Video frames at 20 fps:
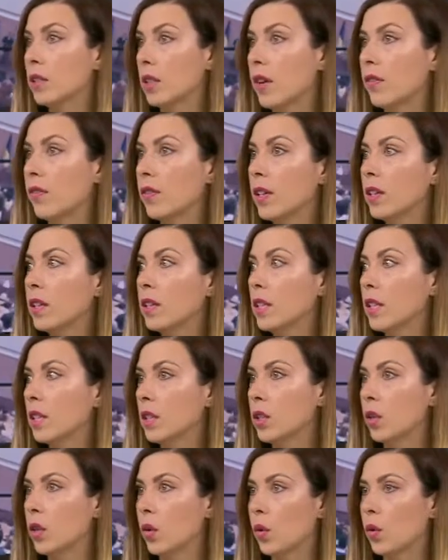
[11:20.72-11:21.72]
definitely.
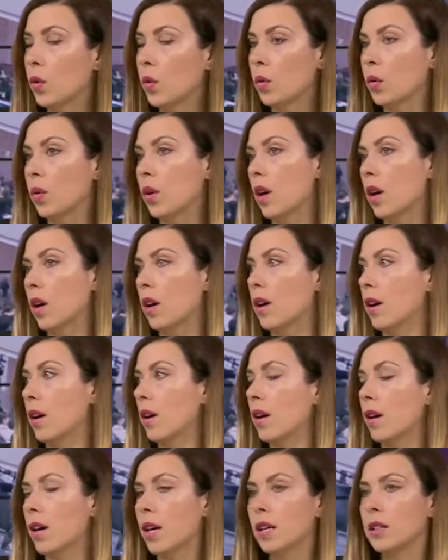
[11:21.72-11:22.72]
So
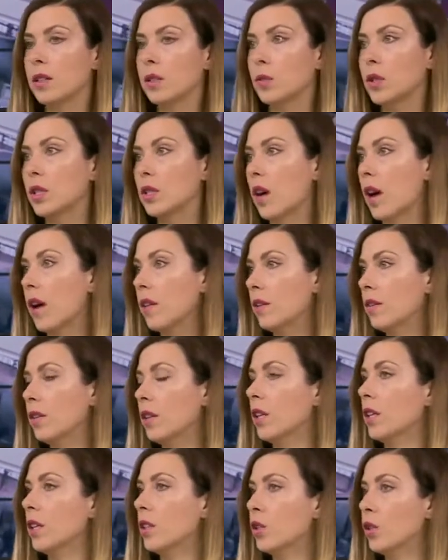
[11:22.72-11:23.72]
it was either
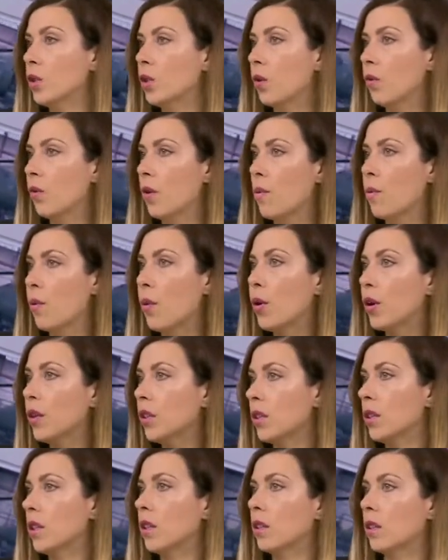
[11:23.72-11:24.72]
the issue of
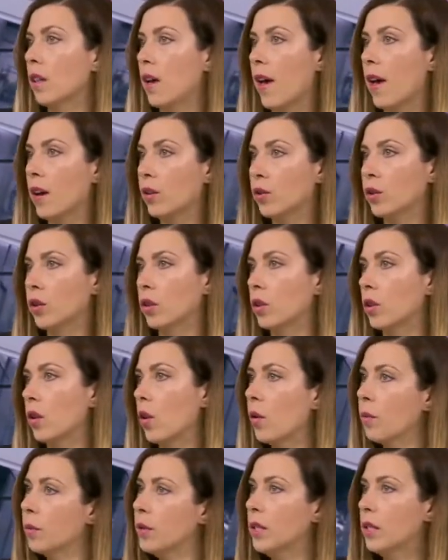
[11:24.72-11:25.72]
appointing the actual
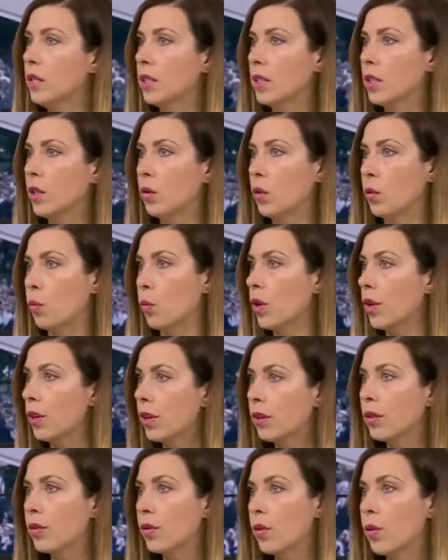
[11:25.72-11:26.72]
committee or
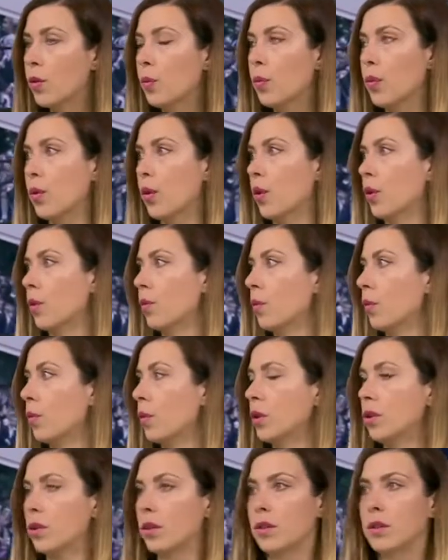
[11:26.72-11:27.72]
working group, or
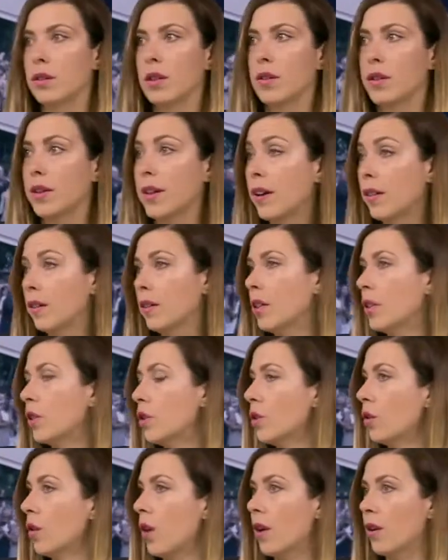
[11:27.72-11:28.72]
was there another
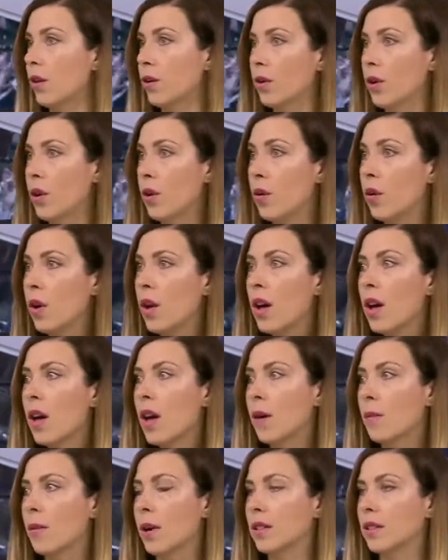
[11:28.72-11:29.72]
issue? I don't know,
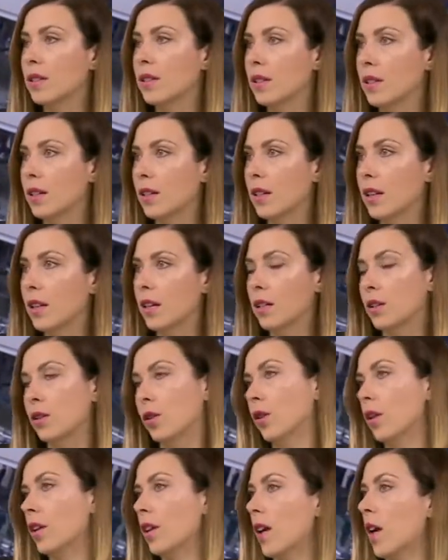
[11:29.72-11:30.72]
but it
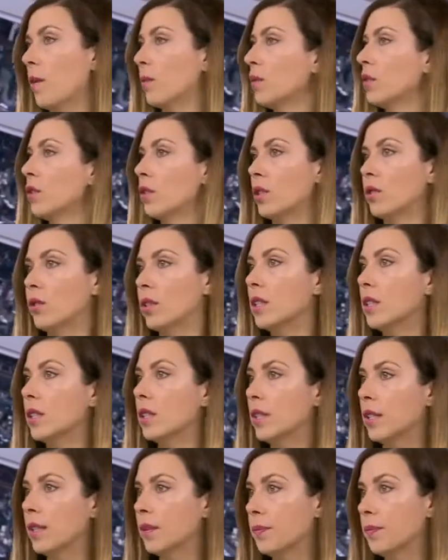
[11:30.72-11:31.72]
only happened just
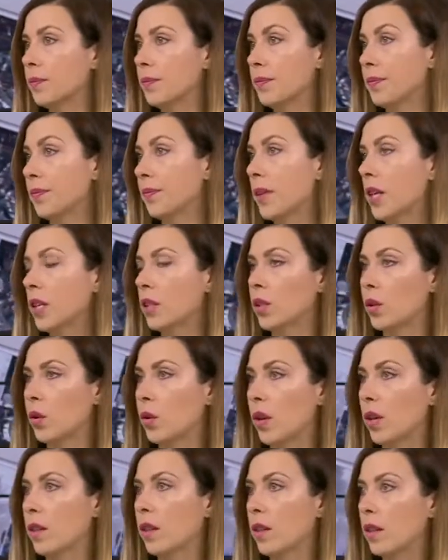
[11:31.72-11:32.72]
recently. So
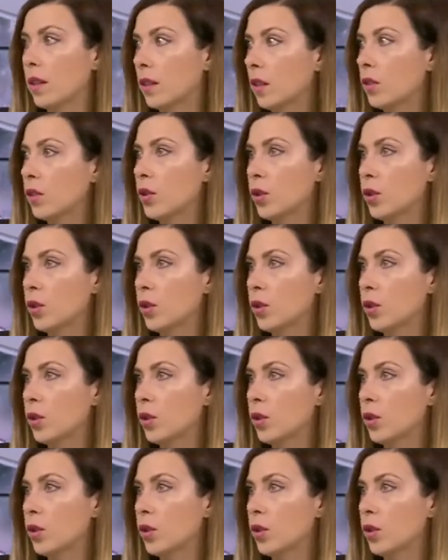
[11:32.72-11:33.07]
I think there